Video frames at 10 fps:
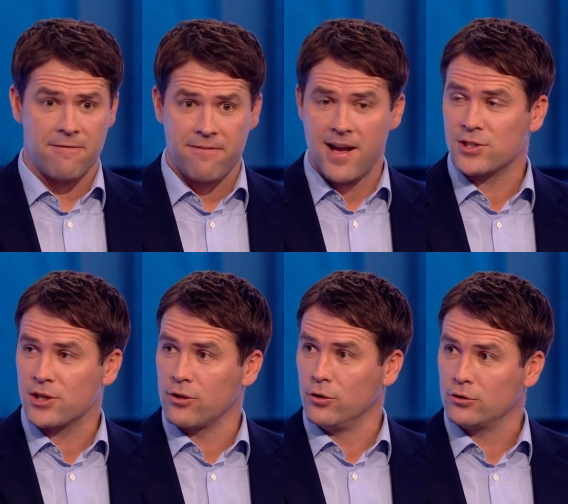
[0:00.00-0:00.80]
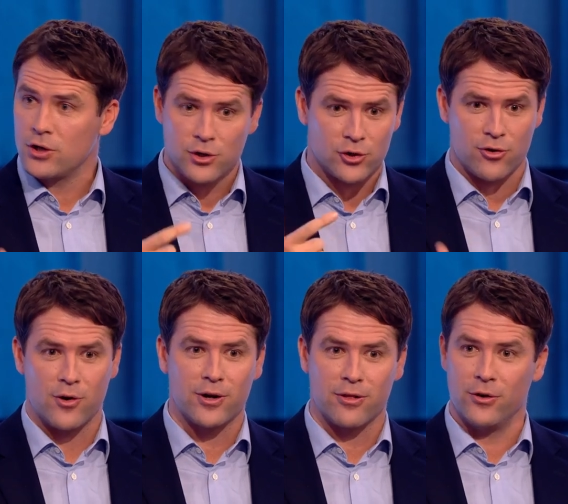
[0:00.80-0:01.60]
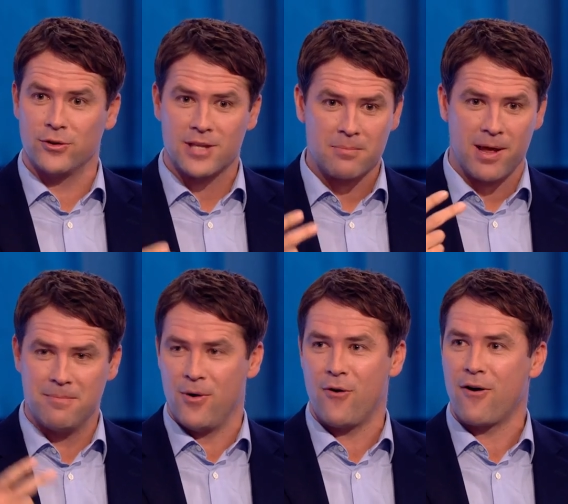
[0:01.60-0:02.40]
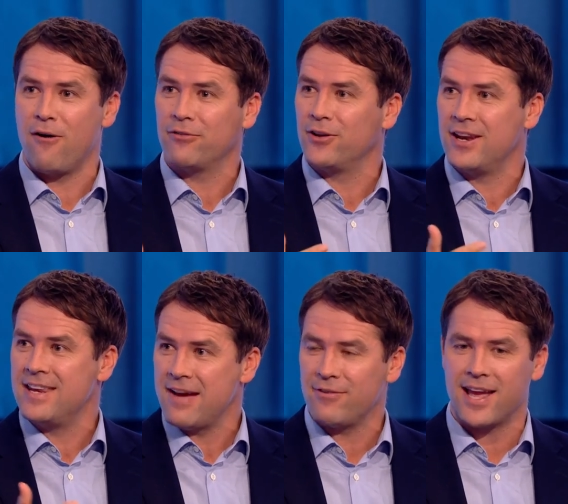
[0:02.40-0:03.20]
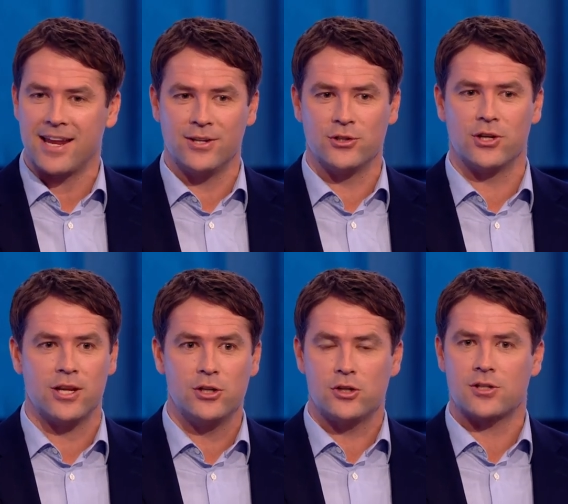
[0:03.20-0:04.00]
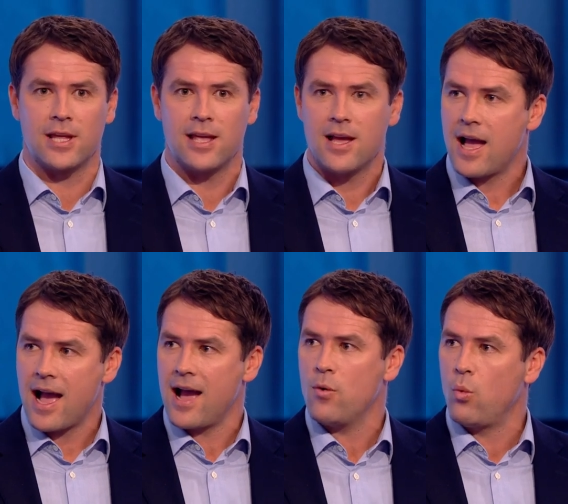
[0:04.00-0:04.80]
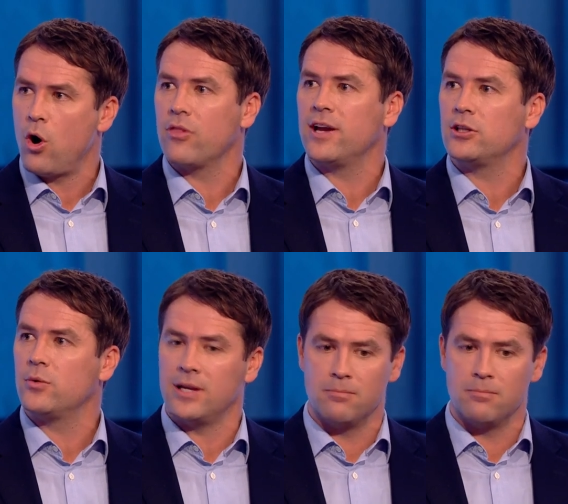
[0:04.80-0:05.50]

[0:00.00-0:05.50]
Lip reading: They're faster than us, stronger than us. They play more often and never get injured. And you just think, what are they doing?